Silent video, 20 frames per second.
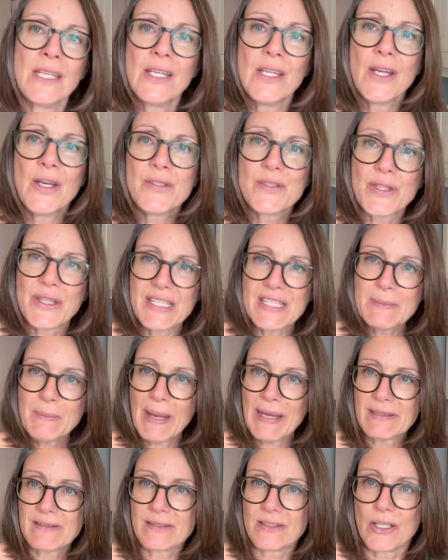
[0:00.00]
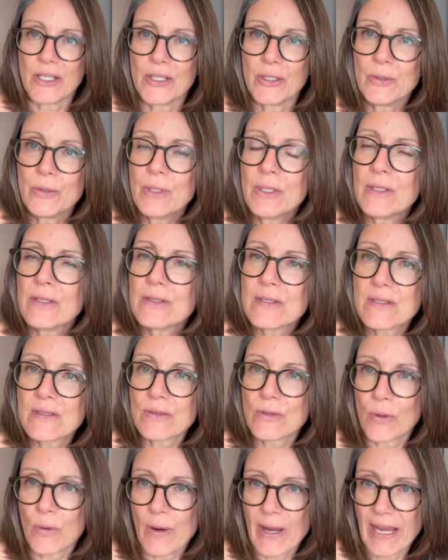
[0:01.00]
So this pesto does
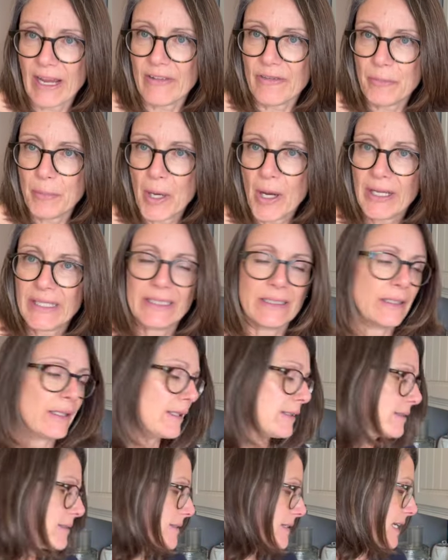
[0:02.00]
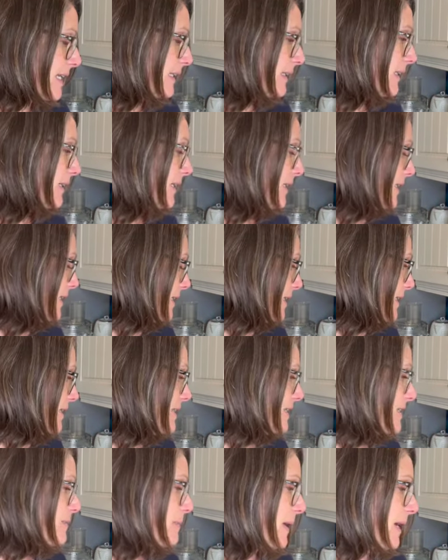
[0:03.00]
not have pine nuts in.
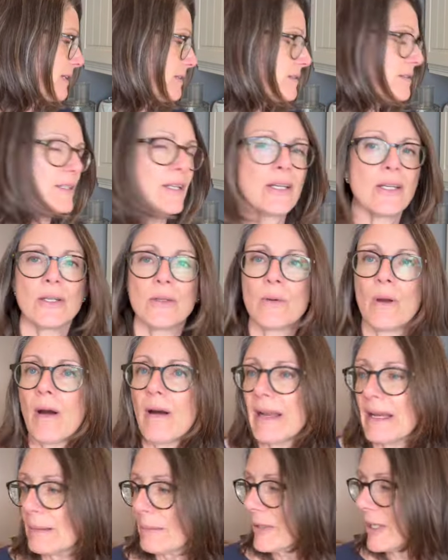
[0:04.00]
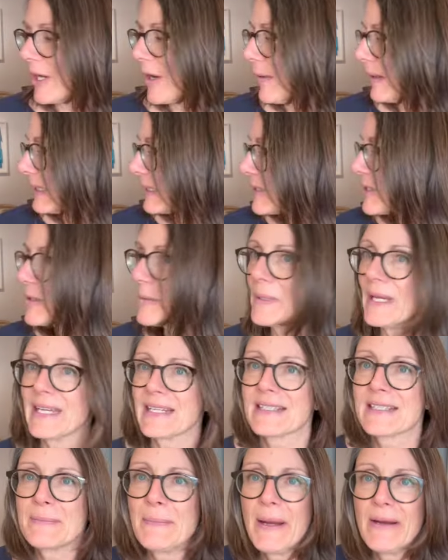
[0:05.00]
This pesto, I am going to
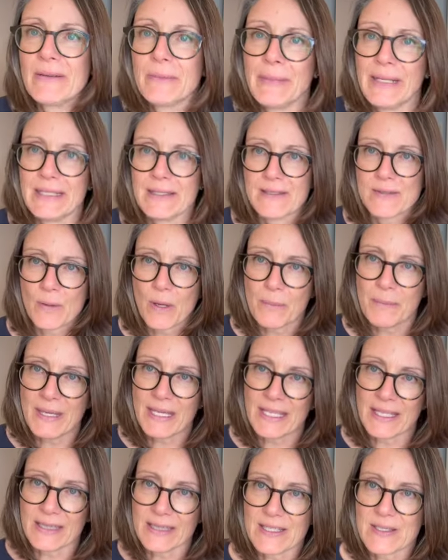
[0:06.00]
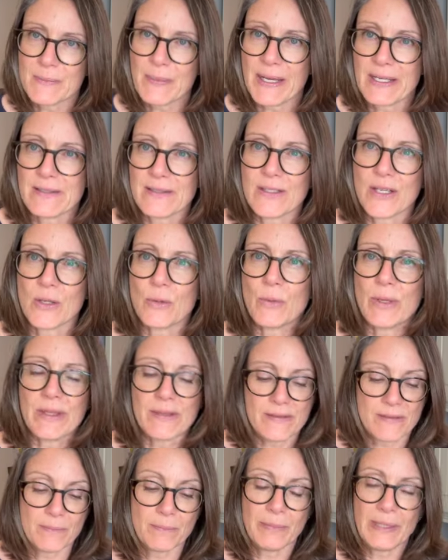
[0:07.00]
experiment. So I'm making this pesto with
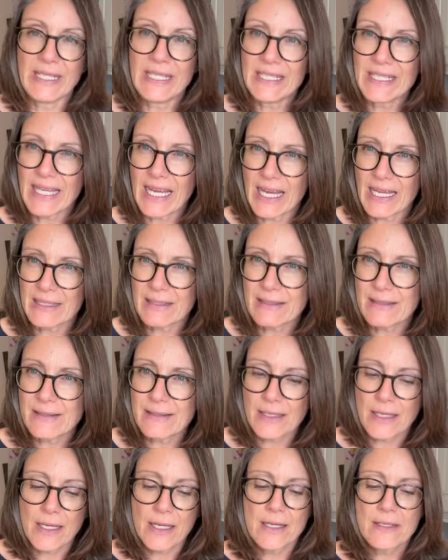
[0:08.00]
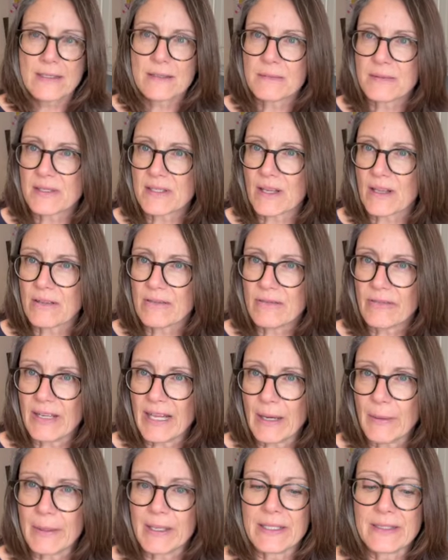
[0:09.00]
some pecans, some
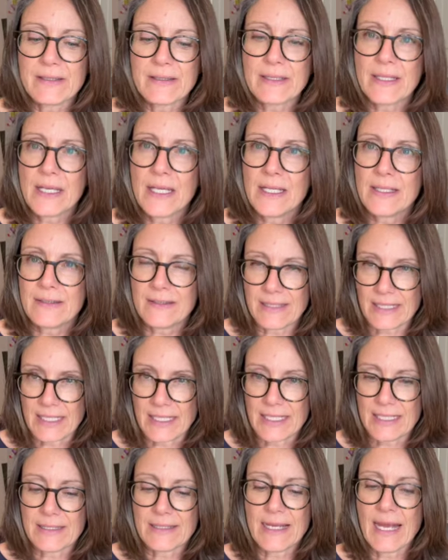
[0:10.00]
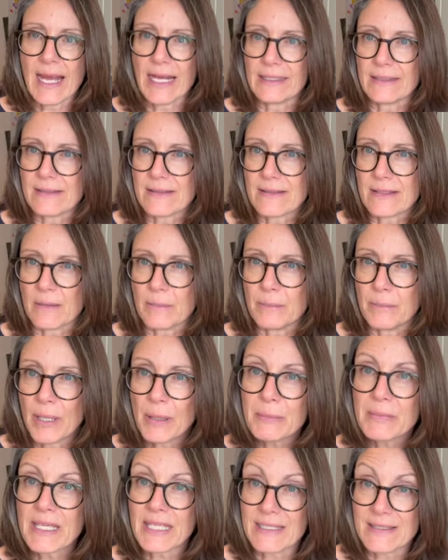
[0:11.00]
sunflowers seeds and some
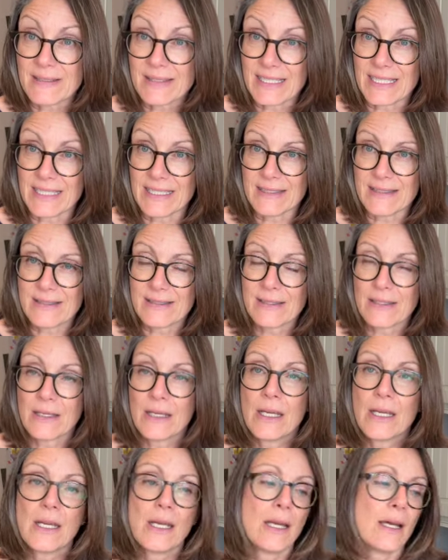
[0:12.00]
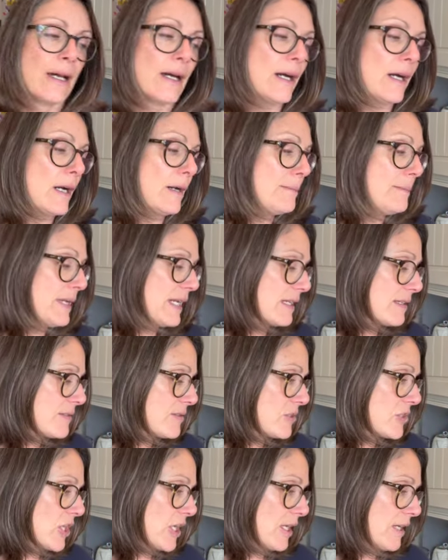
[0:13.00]
pumpkin seeds. A
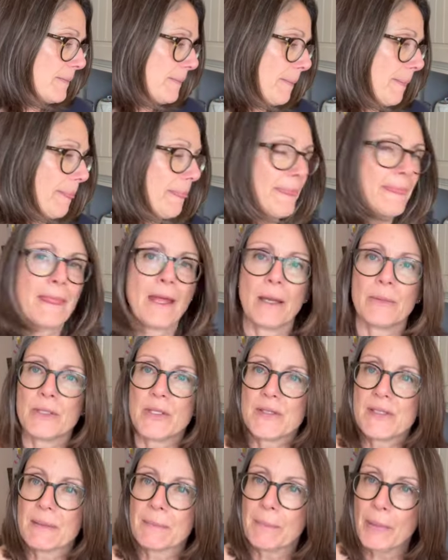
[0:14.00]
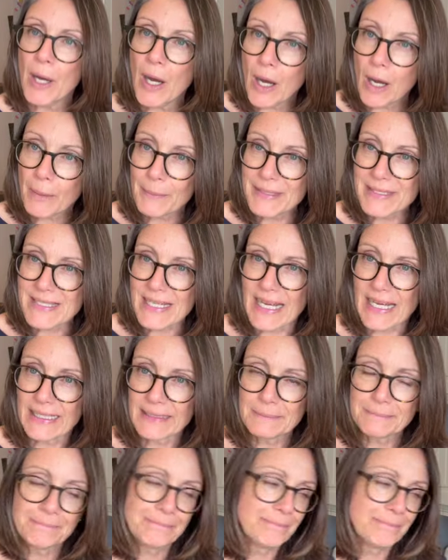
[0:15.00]
mixture. I'm using Parmesan.